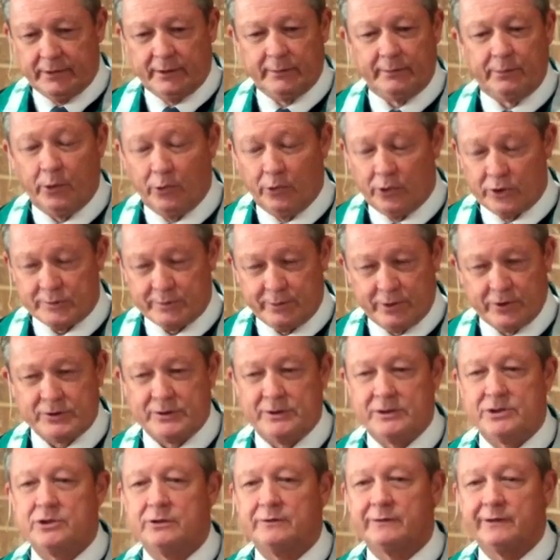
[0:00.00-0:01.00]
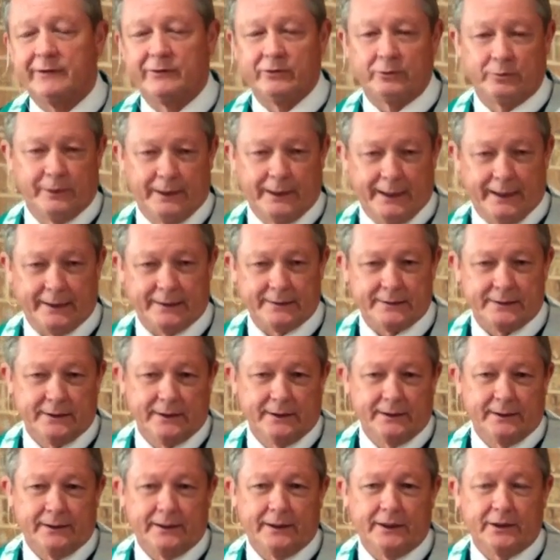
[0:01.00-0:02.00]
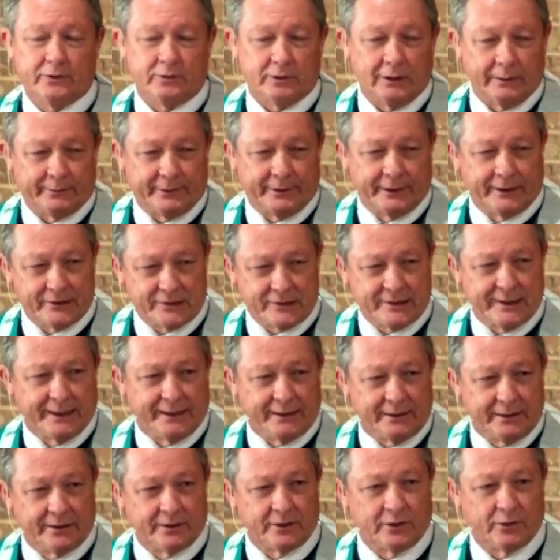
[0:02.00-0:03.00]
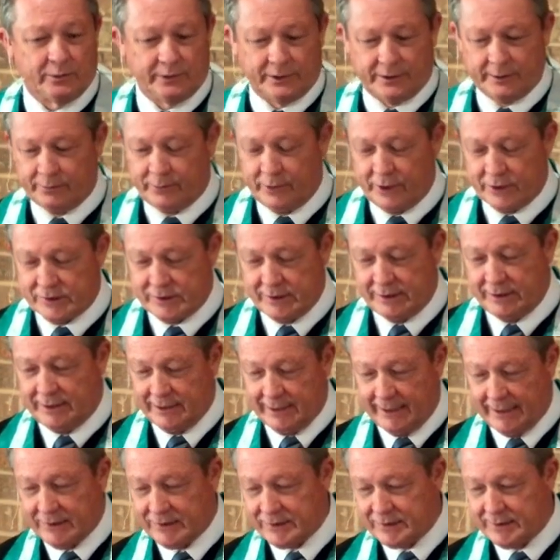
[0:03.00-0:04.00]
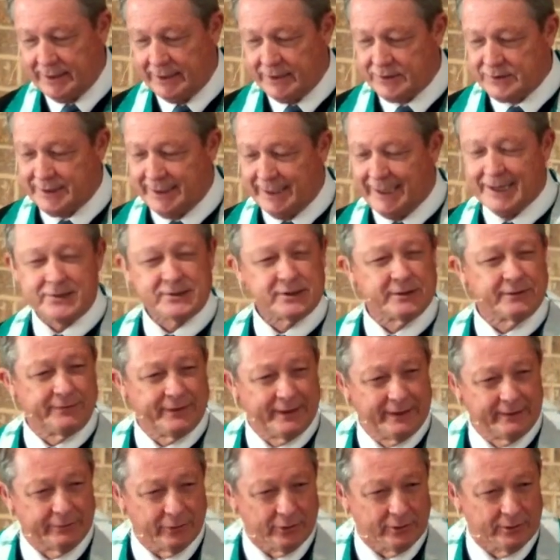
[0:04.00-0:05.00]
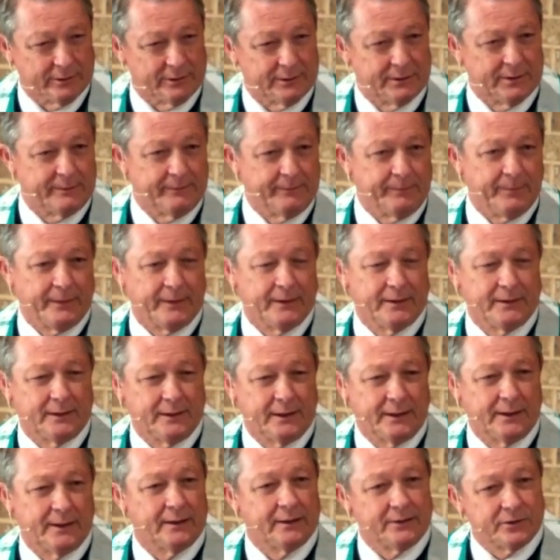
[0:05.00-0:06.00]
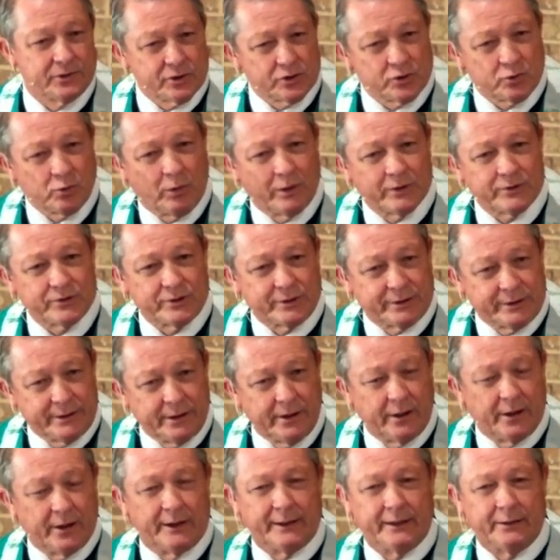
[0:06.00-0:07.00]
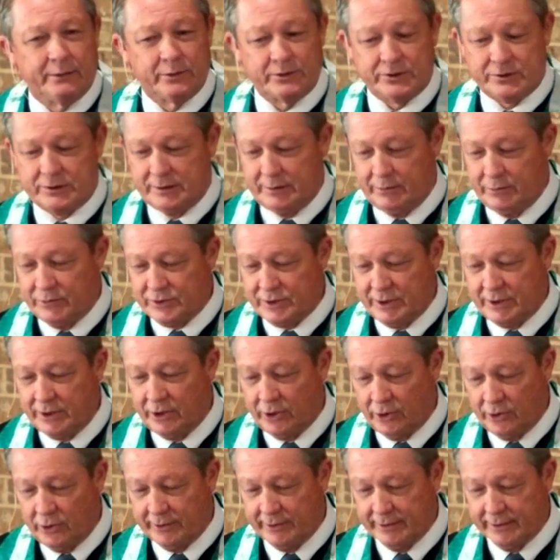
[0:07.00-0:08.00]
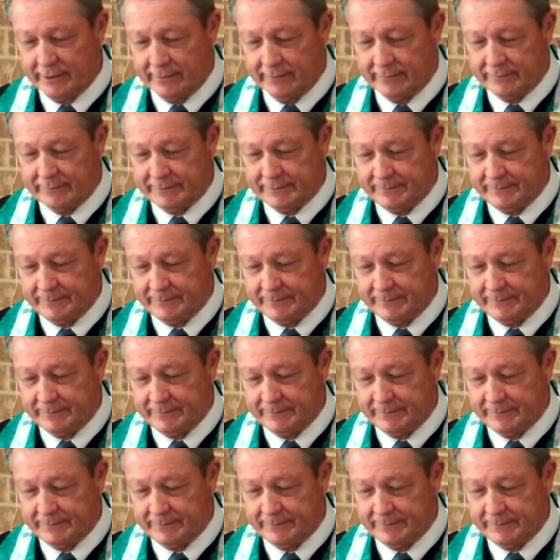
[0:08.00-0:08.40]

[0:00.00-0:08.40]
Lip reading: poorest person that you've ever met interrupting a state dinner with the President of the United States to ask a favor. It just wasn't done. It was unheard of.